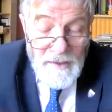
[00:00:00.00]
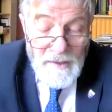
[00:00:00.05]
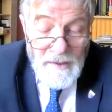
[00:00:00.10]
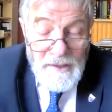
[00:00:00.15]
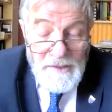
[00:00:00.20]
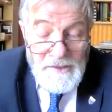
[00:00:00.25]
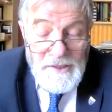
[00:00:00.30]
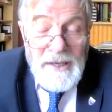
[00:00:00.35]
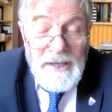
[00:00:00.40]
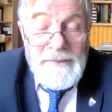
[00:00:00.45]

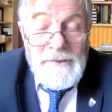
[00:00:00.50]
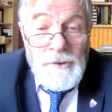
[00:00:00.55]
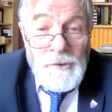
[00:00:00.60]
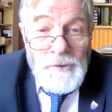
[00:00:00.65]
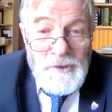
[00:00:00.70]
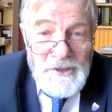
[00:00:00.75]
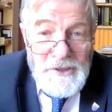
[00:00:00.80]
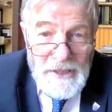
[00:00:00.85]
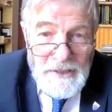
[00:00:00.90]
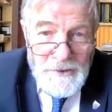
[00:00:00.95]
is a
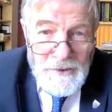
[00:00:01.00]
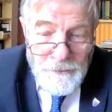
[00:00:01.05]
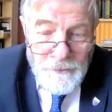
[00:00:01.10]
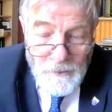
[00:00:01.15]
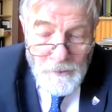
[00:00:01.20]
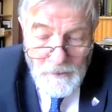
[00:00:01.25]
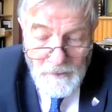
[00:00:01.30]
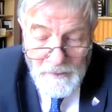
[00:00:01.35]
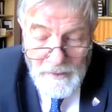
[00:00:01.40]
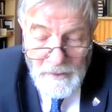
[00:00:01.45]

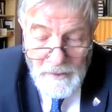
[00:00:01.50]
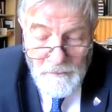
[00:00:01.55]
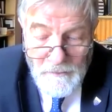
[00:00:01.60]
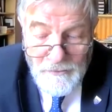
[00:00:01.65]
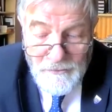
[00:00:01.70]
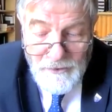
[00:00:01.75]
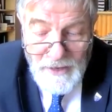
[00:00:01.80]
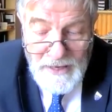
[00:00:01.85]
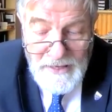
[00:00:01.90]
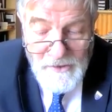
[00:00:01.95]
successful and
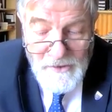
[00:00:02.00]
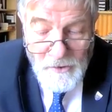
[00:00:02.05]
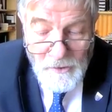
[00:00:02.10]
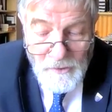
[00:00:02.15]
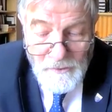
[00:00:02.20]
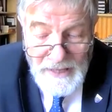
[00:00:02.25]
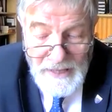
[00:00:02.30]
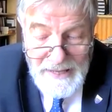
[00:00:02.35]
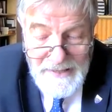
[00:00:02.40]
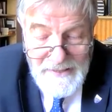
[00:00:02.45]

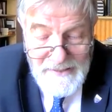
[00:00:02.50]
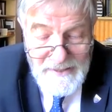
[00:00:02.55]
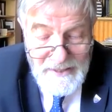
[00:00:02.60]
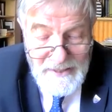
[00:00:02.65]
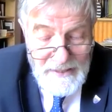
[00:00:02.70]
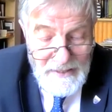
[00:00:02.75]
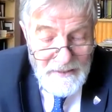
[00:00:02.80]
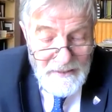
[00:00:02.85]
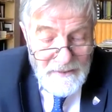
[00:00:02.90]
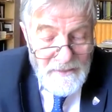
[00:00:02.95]
fatal
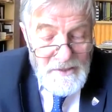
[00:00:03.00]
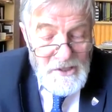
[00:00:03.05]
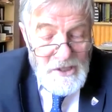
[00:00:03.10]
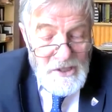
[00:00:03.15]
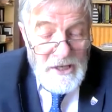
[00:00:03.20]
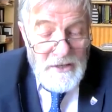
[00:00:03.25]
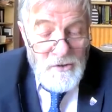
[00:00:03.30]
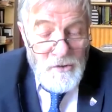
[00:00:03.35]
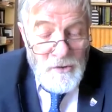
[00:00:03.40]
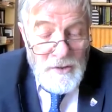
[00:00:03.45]
19th
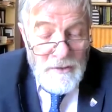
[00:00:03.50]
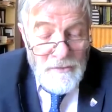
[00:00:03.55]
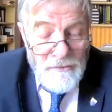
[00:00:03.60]
century